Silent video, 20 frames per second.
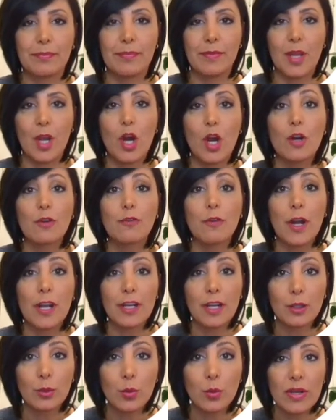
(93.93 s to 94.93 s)
Our
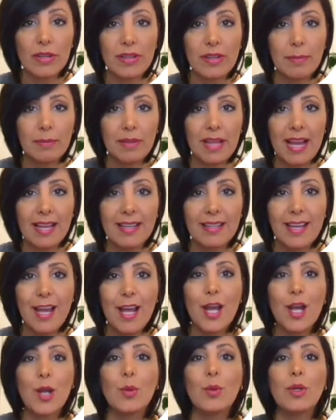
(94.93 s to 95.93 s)
final query plan
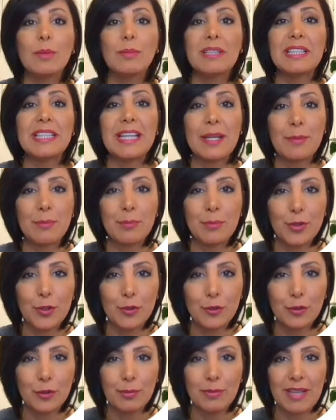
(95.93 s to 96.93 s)
will be the
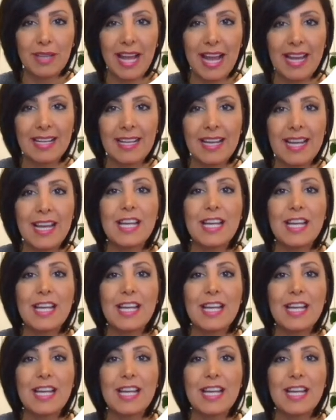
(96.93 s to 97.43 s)
improved plan